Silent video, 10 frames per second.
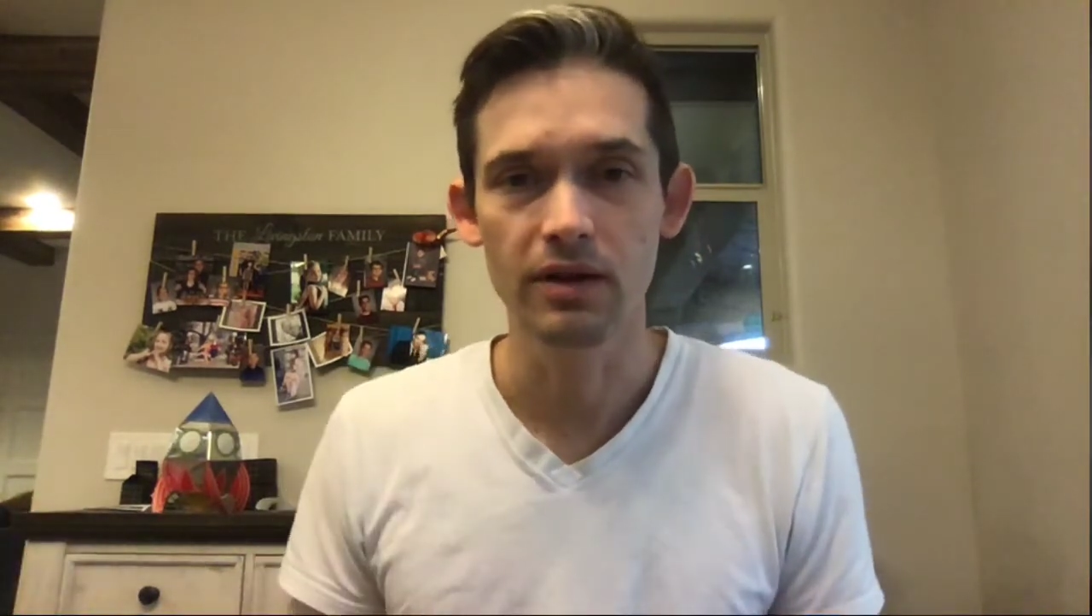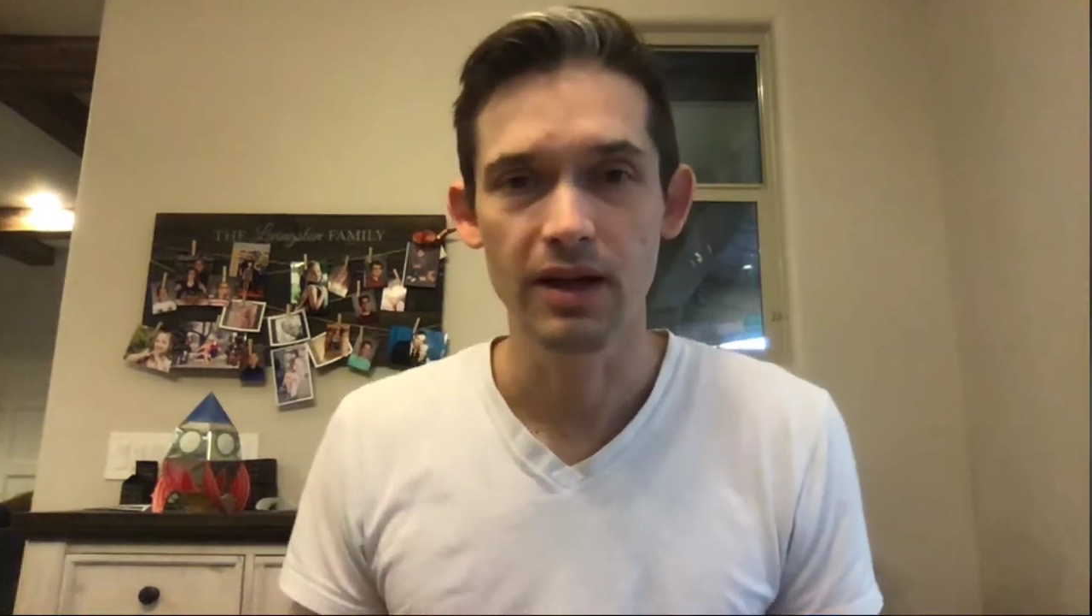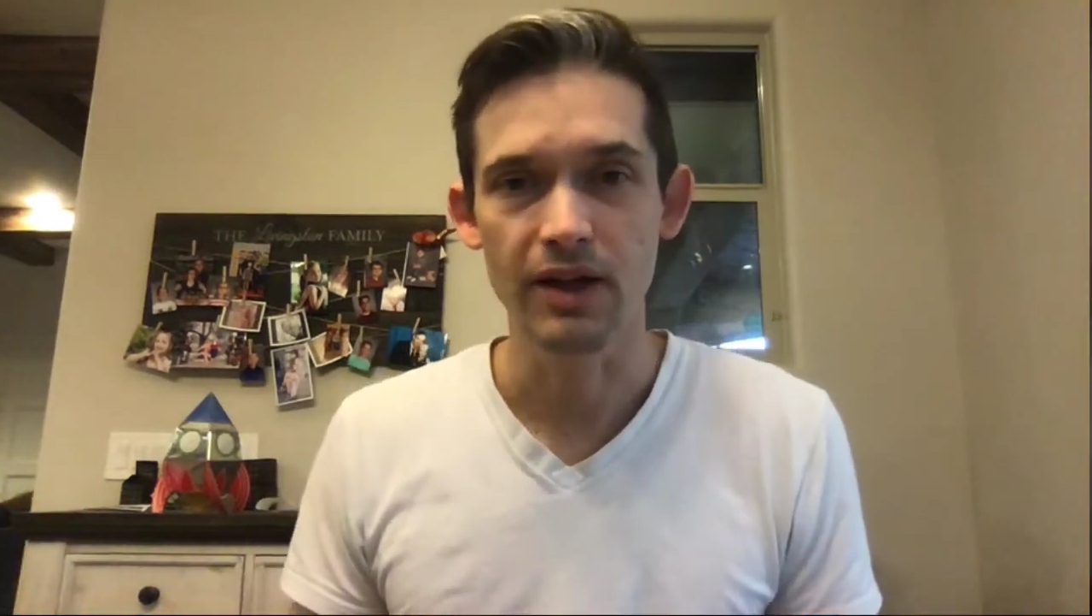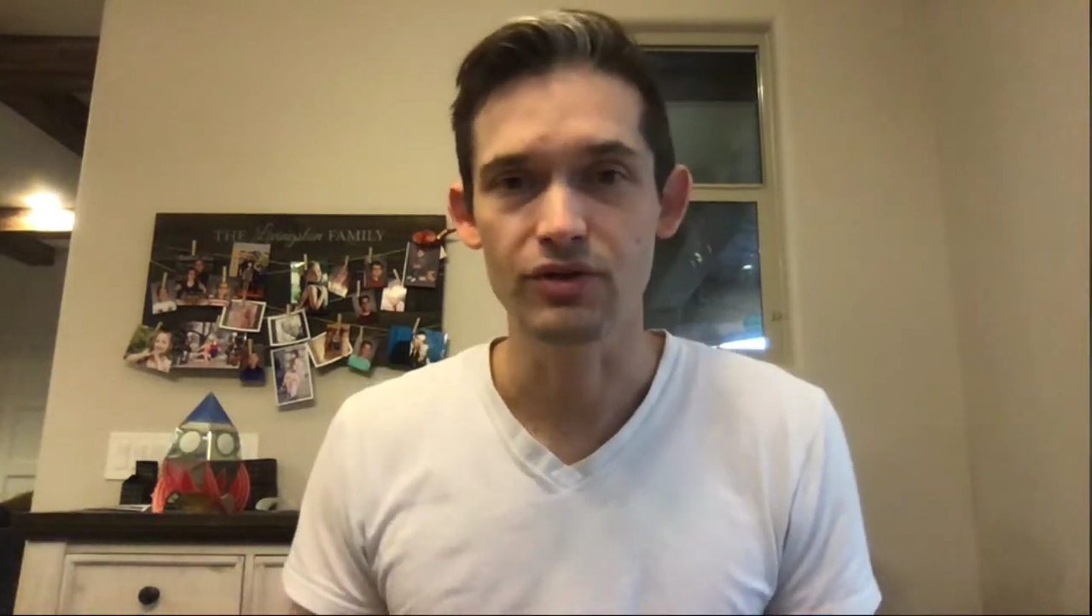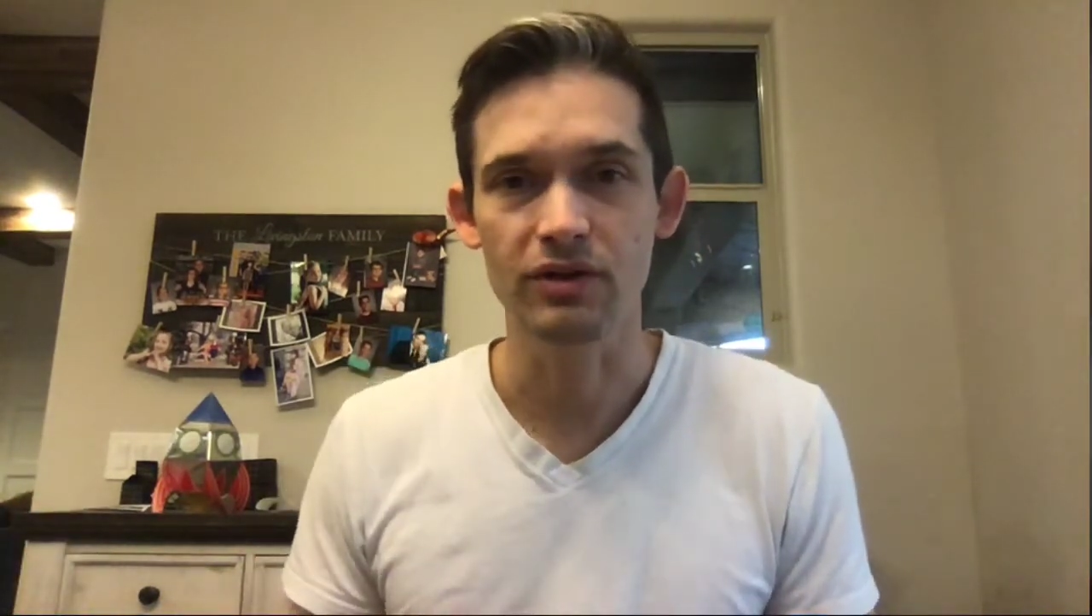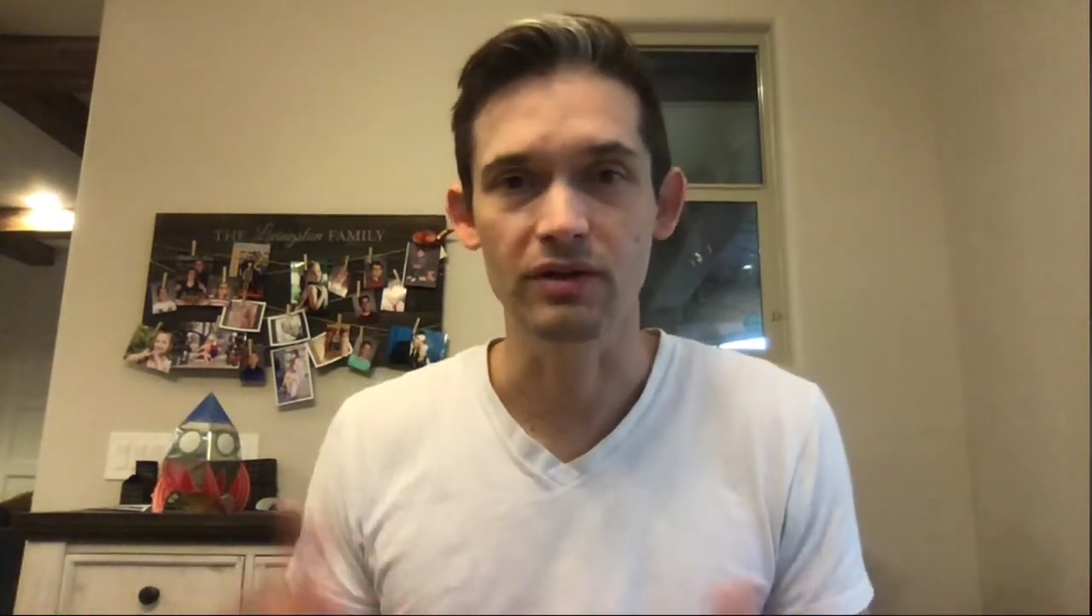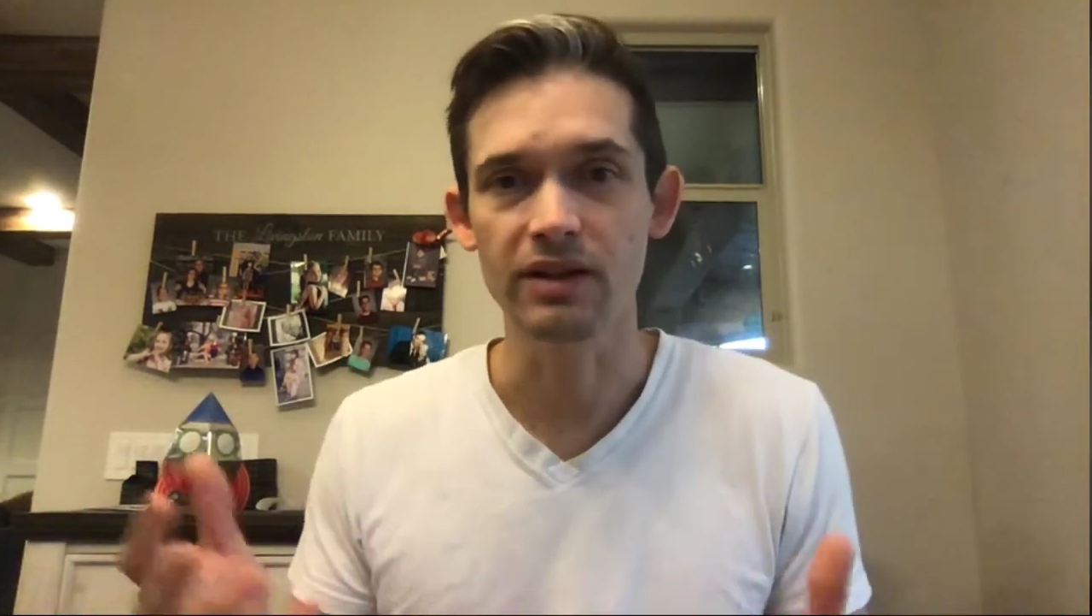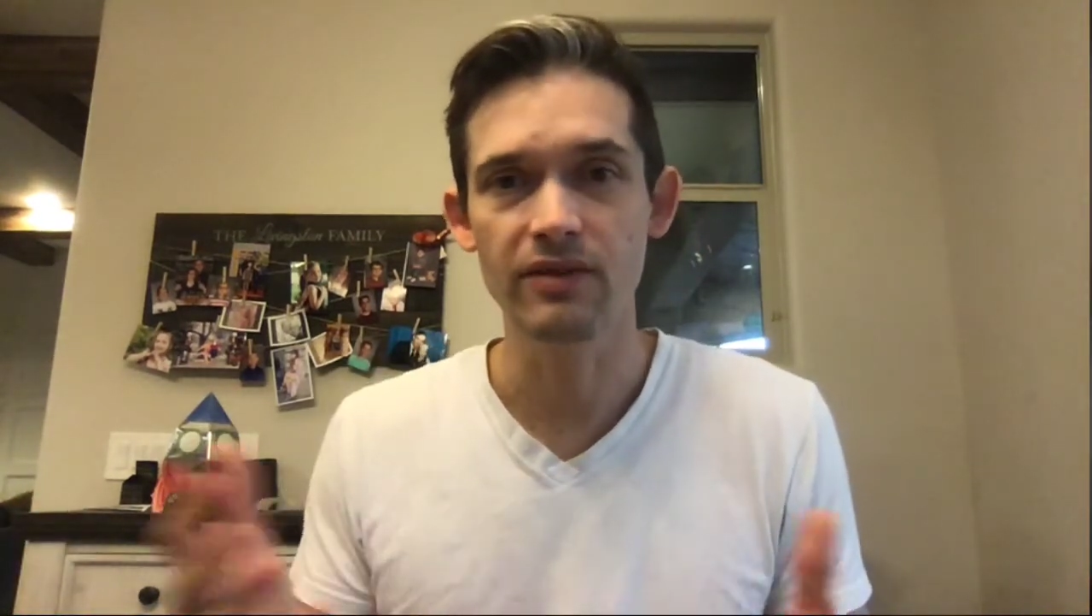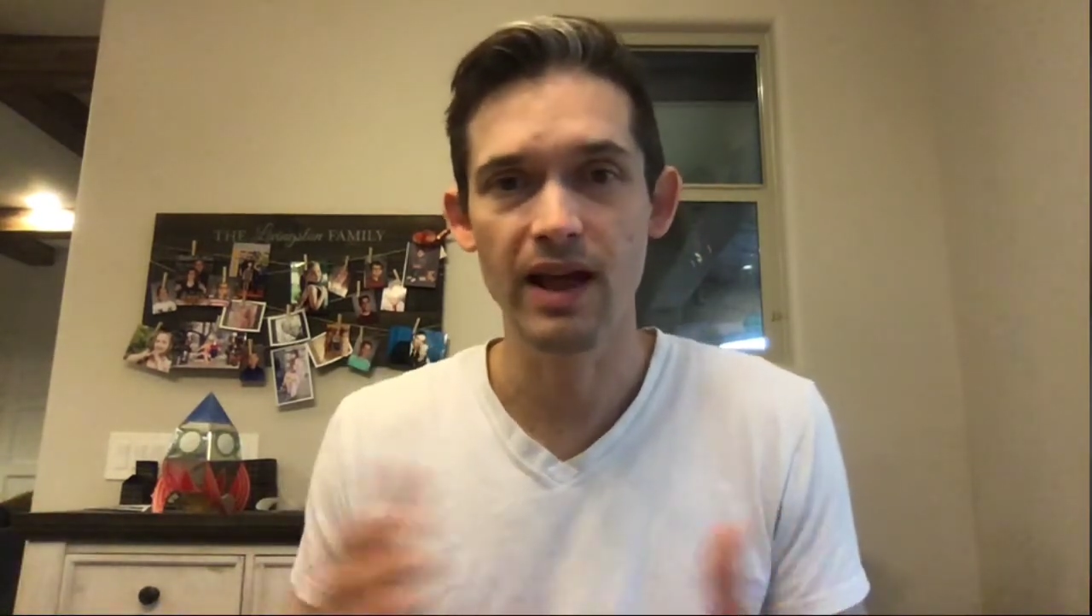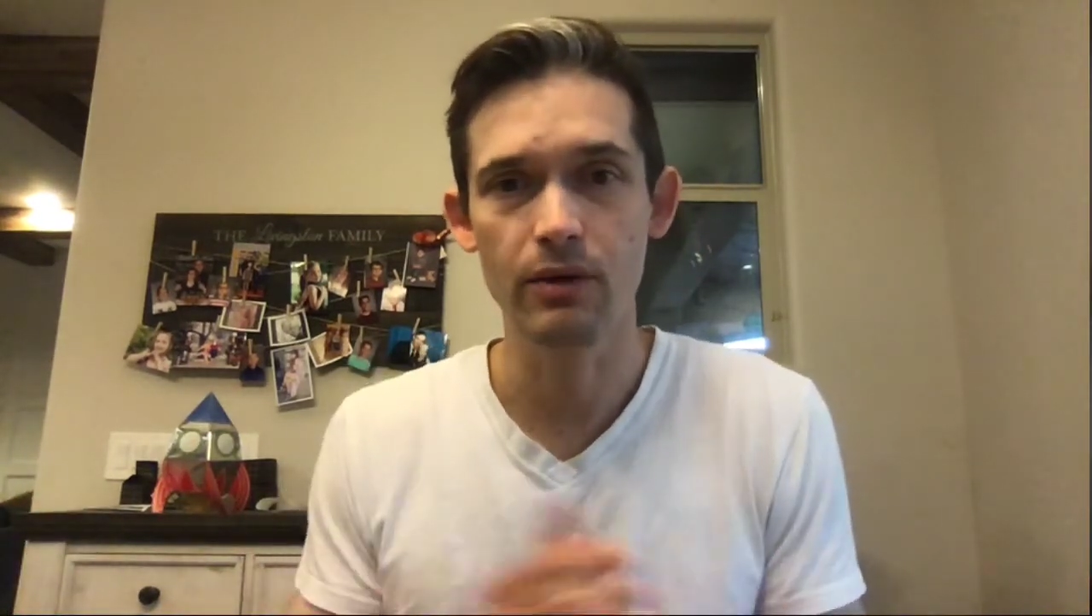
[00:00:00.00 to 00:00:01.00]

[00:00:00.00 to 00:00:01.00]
and just live how